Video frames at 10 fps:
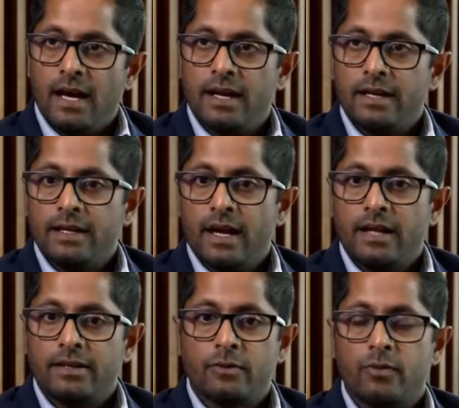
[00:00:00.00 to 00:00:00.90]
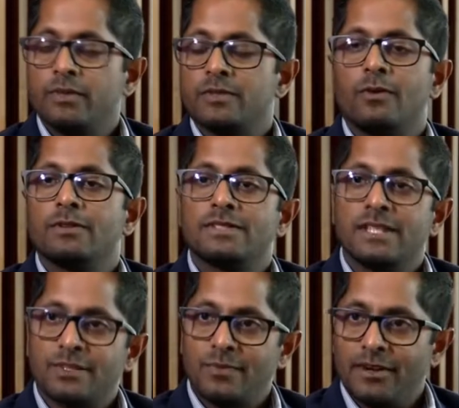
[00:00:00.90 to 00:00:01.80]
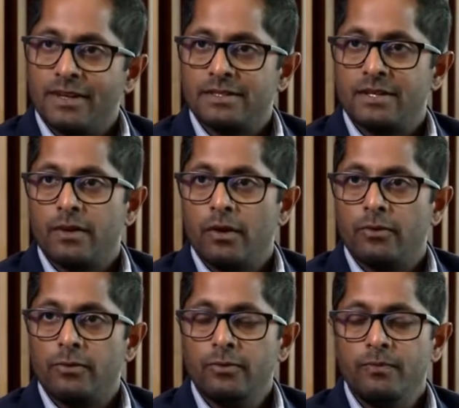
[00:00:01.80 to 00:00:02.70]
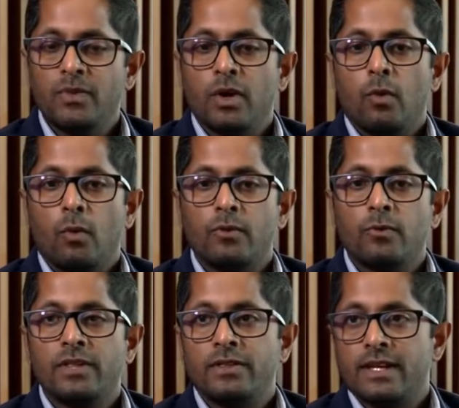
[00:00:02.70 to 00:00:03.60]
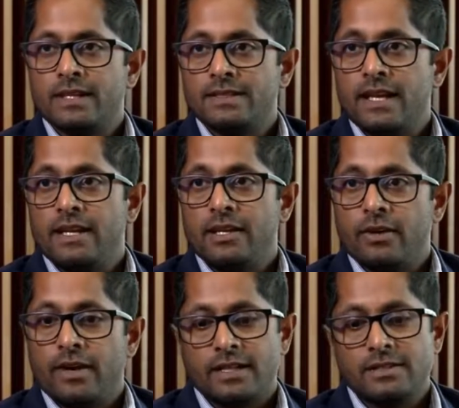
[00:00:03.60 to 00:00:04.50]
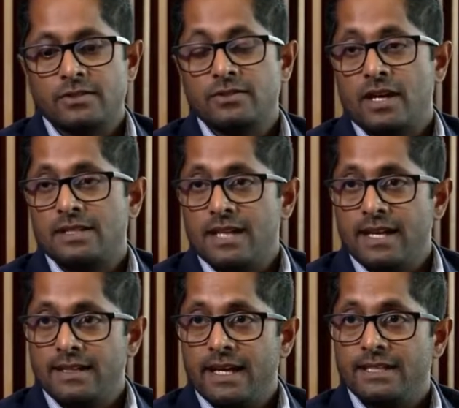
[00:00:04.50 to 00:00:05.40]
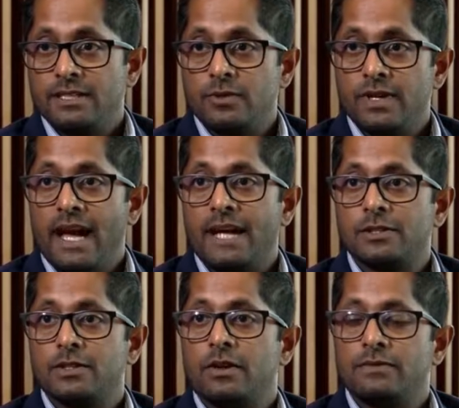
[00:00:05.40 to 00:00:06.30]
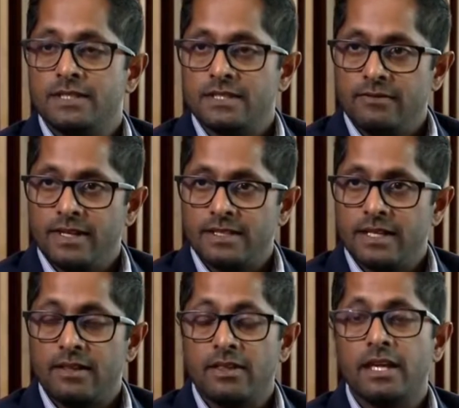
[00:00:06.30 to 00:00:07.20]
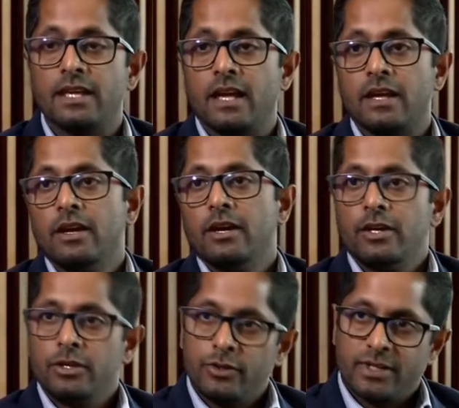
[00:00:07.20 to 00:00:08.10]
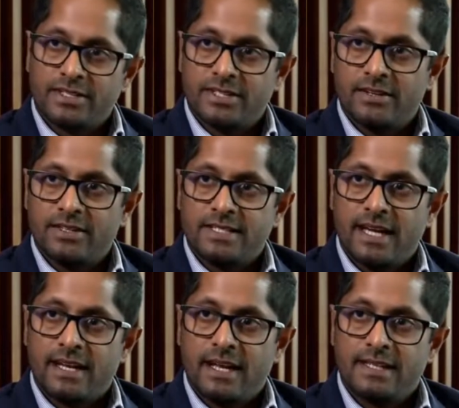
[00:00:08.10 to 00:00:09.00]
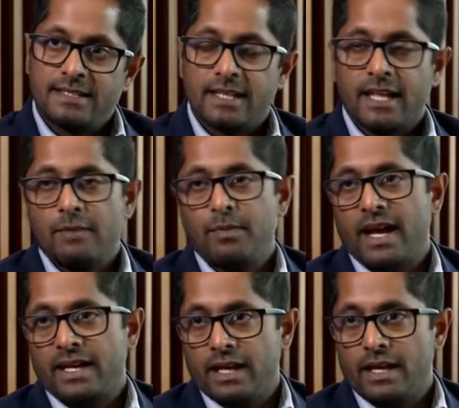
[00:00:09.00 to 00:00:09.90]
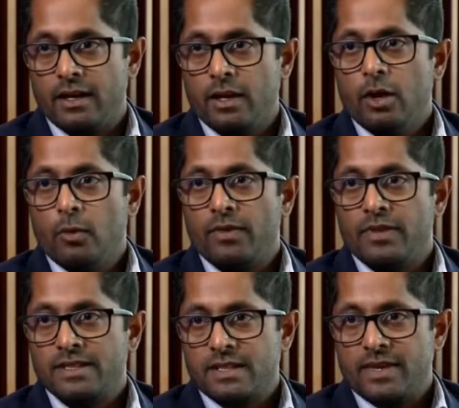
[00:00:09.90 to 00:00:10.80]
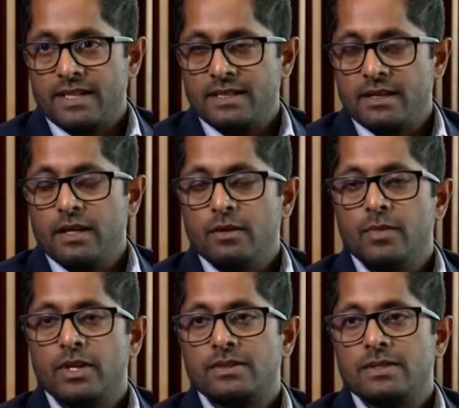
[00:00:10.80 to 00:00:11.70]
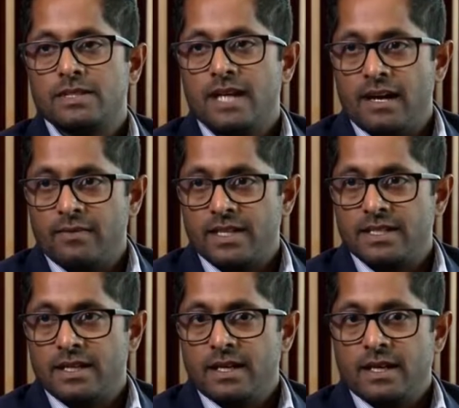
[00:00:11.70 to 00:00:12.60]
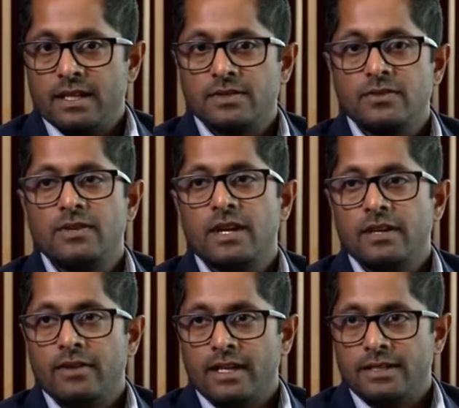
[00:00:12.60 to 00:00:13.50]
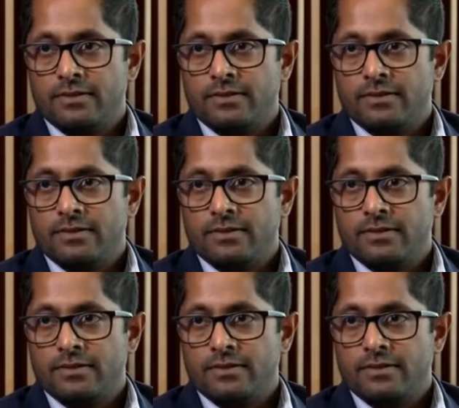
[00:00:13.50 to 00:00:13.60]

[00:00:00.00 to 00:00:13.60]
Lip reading: I think we must all just experience and go through. What we think is then incorrect is to translate that into an action of disinvesting, thinking you can sit on the sidelines and get back in when things are better. Because to time it is really, really